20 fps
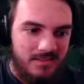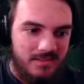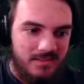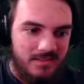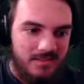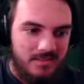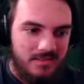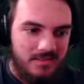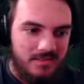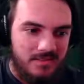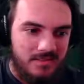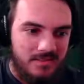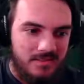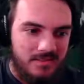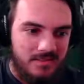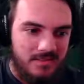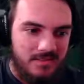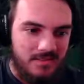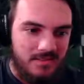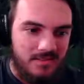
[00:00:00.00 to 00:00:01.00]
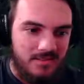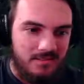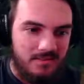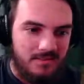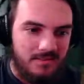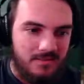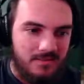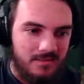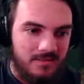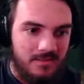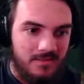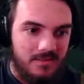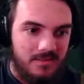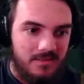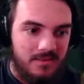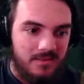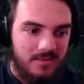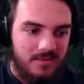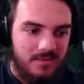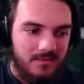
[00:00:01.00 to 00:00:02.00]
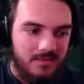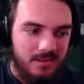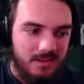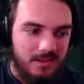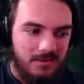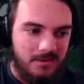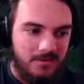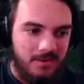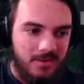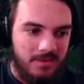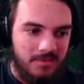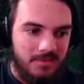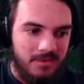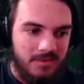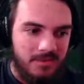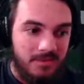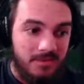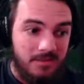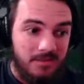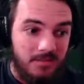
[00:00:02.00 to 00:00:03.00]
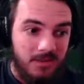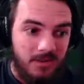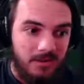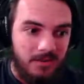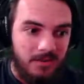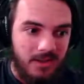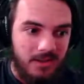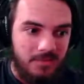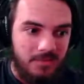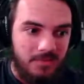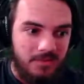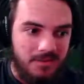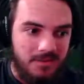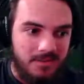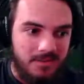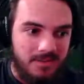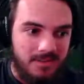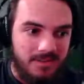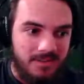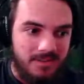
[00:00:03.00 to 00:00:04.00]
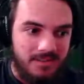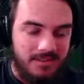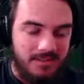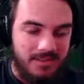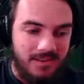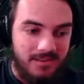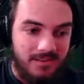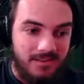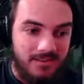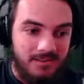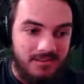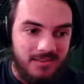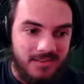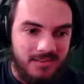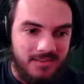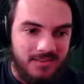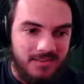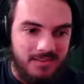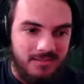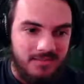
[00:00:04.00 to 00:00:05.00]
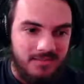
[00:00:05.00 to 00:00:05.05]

ceiling there. He's still aggroed on me? He better not be, because I need to collect all that stuff.